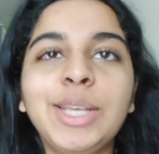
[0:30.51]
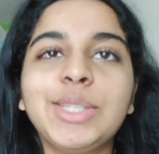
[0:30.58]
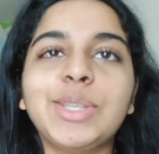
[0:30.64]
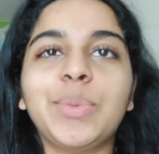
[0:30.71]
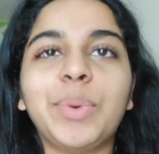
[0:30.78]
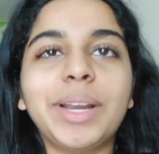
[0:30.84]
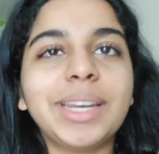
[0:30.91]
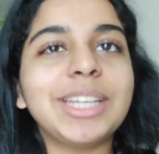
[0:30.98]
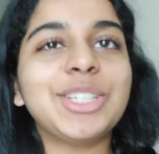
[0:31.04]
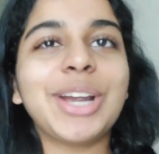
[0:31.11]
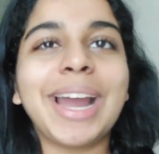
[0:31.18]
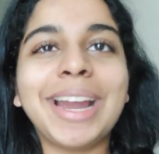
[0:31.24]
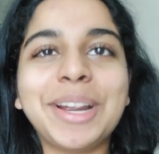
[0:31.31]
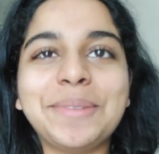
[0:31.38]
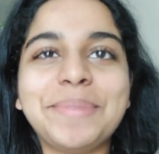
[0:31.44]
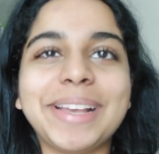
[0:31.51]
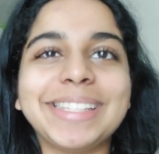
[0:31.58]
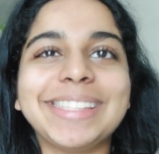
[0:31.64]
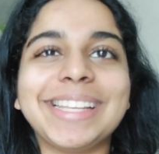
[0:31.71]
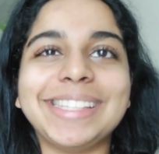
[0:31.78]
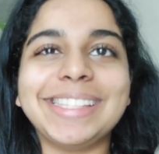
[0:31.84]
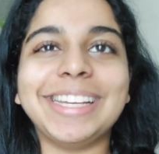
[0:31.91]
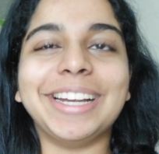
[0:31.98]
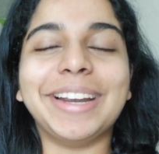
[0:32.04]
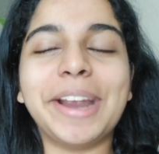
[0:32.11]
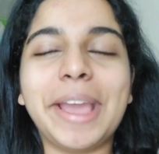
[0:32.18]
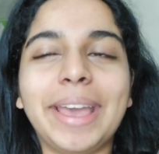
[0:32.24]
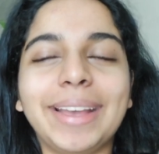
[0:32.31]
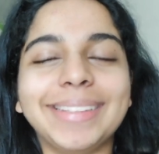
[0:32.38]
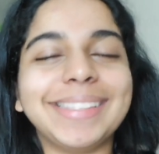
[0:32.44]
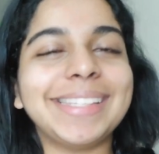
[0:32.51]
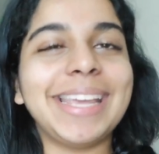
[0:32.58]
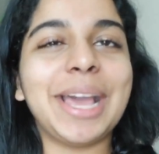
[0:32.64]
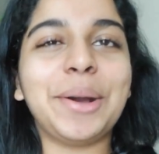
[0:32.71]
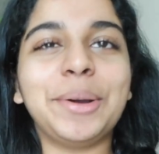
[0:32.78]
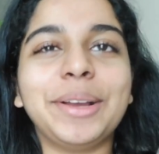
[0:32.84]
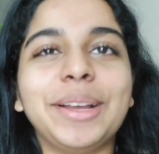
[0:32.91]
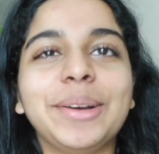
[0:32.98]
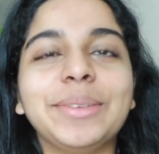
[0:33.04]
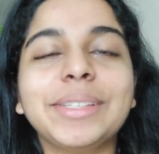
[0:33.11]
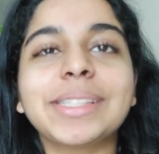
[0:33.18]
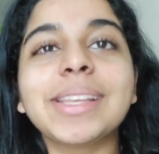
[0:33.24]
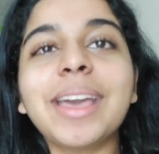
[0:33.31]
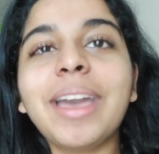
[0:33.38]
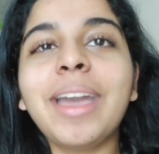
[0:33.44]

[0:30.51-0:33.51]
So we're gonna try our best this year and see how it goes.